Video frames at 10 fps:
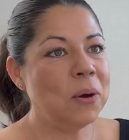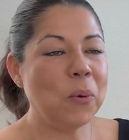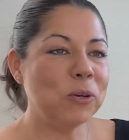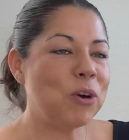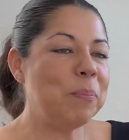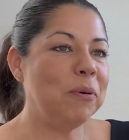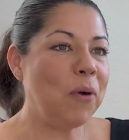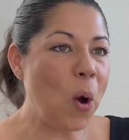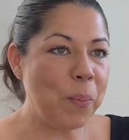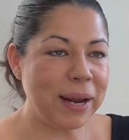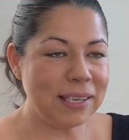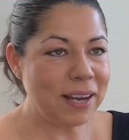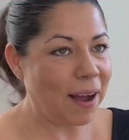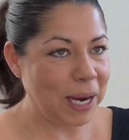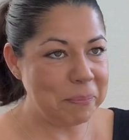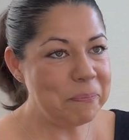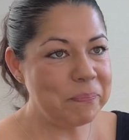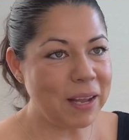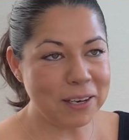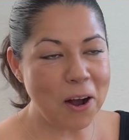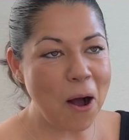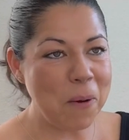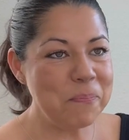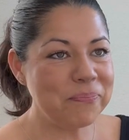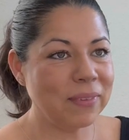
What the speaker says: onedropofhopeatatime.com,